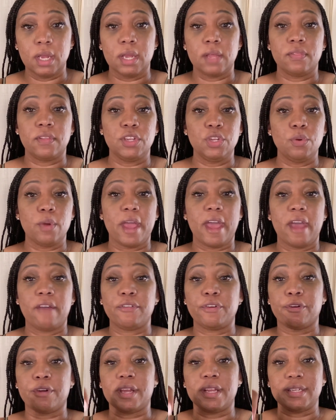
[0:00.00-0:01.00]
Then you have
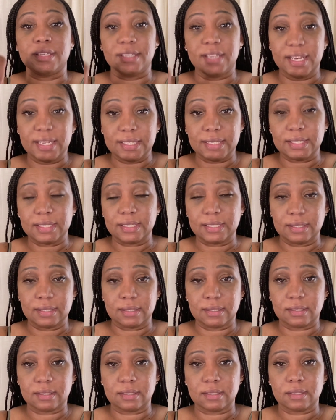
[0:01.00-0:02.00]
your
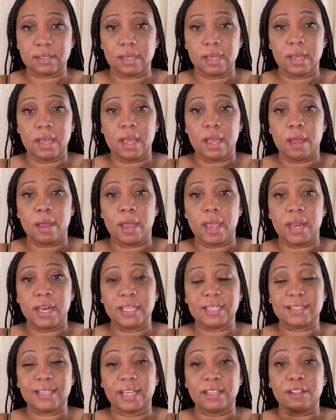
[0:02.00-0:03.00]
intestines. And
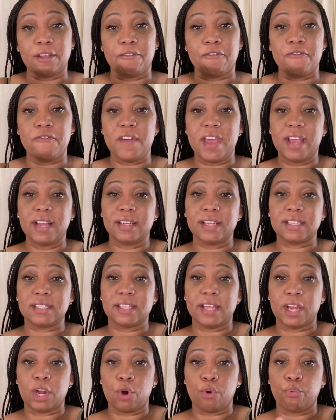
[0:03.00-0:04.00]
it's like the fat that's
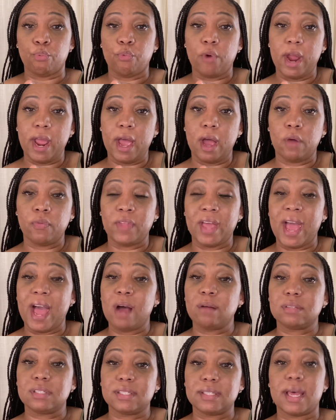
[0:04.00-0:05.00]
like around the
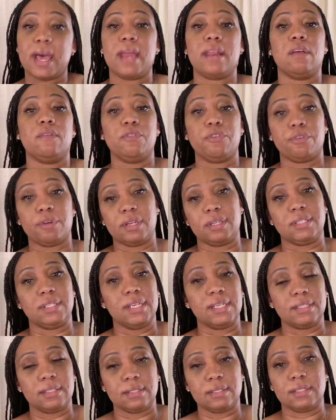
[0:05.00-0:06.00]
outside of your
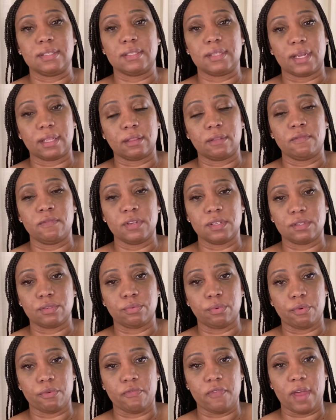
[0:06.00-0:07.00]
intestines is like the
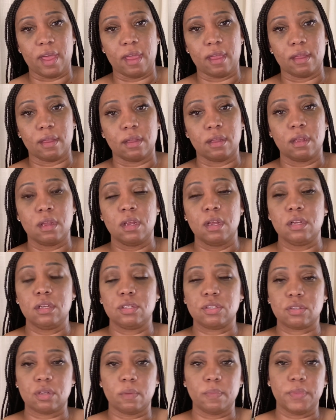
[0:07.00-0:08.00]
visceral fat.
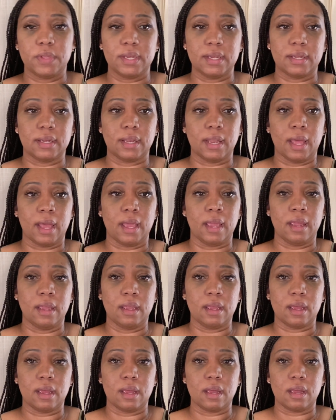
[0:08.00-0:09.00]
So I'm thinking,
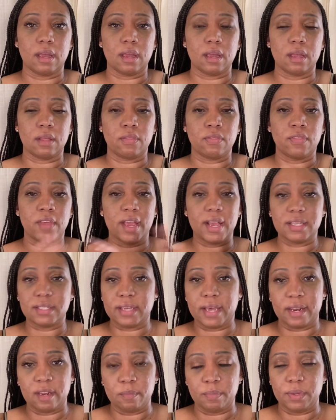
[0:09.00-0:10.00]
like, that's
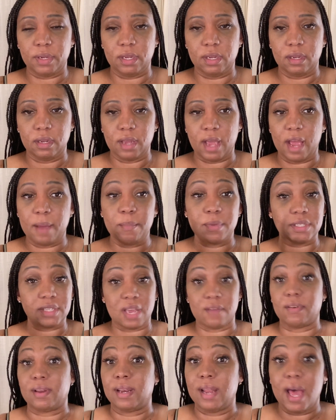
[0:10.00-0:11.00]
got to be, I must
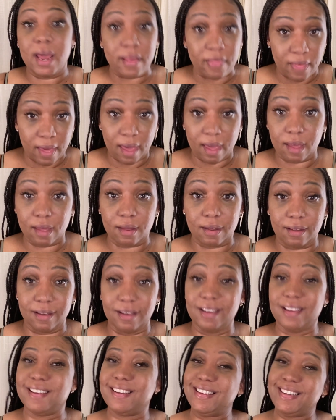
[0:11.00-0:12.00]
have a lot of
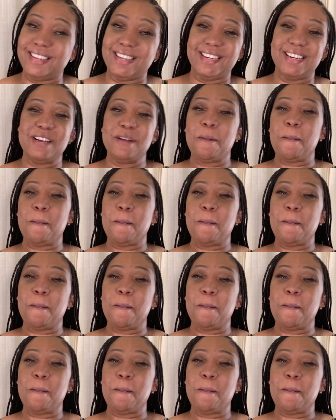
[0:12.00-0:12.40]
that.